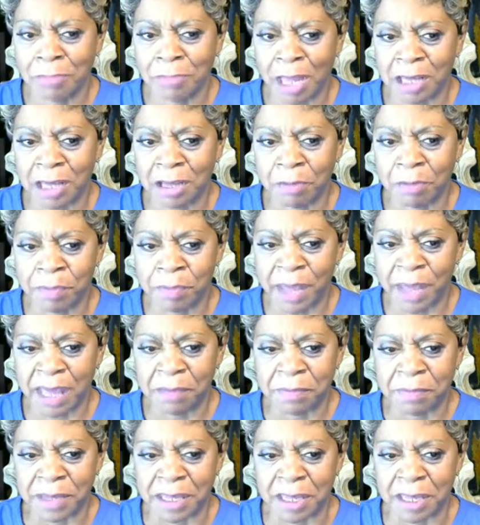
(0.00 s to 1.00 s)
I'm like a
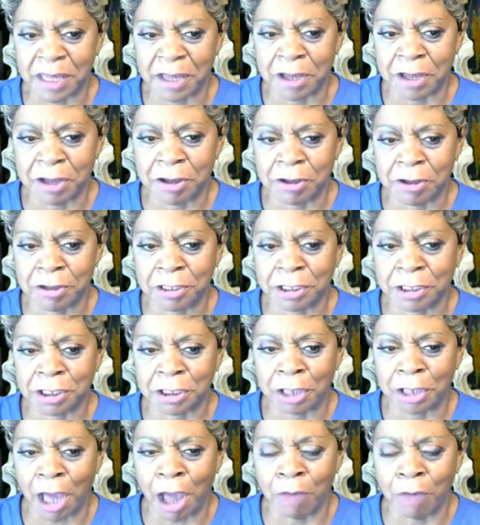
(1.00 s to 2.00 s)
baby.
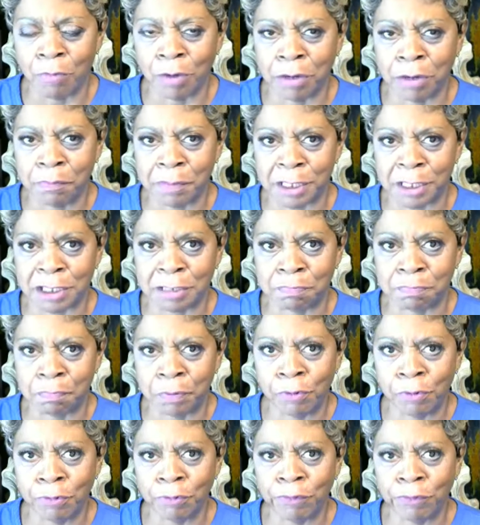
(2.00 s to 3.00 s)
I want to be
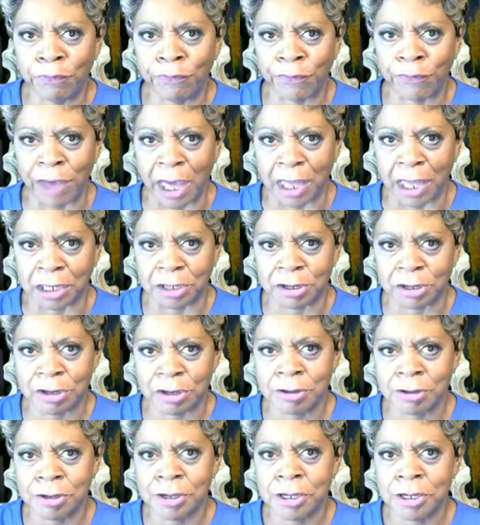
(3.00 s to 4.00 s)
spoon fed.
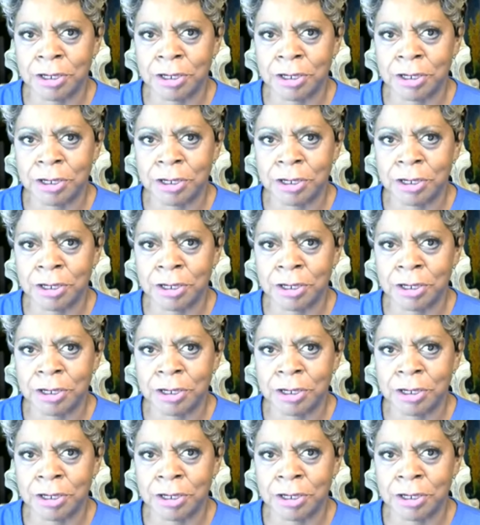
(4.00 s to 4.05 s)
